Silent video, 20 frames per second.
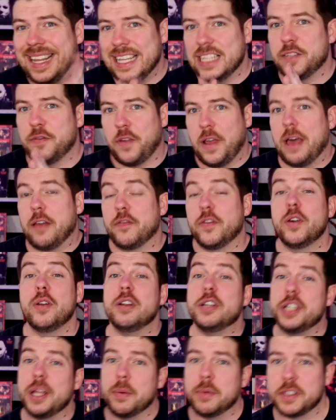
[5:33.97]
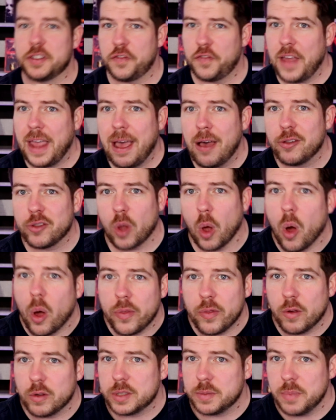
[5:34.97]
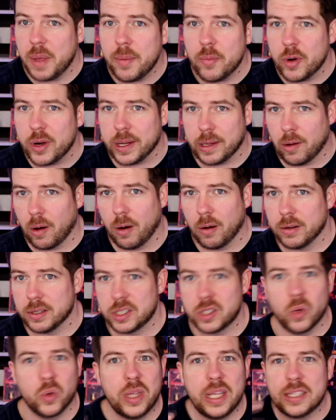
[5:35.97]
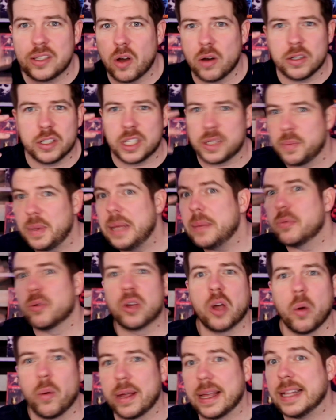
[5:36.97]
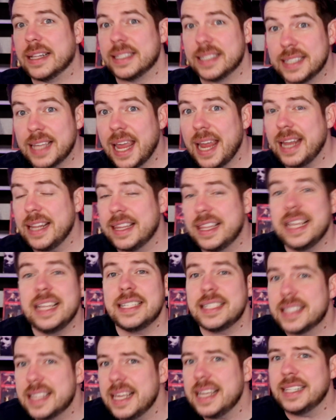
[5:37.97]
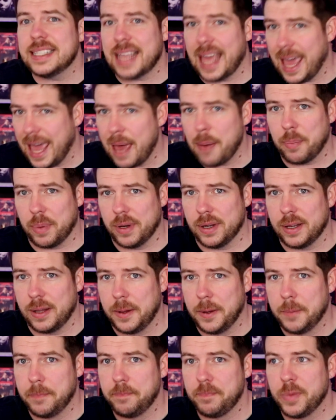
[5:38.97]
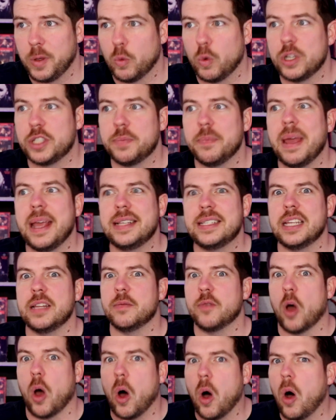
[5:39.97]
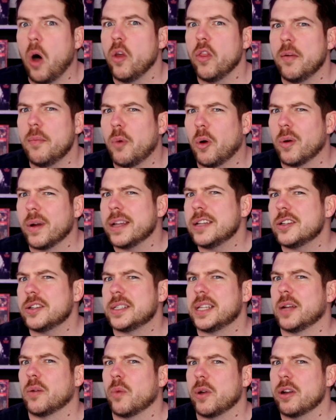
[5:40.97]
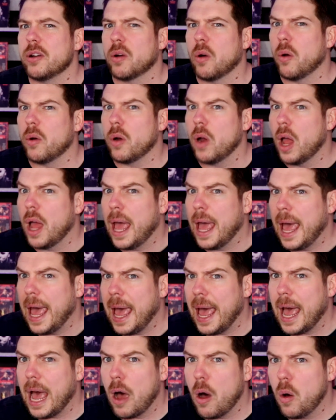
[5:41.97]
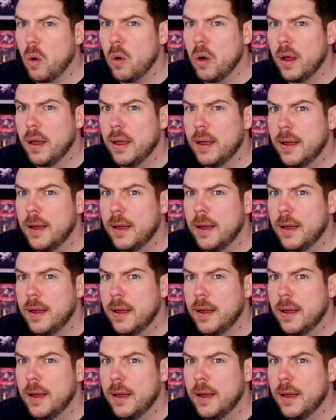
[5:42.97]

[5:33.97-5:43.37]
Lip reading: is found footage. It was found on those memory cards. So these aren't just people going insane. These things happened, which makes it all the more interesting where you're going, how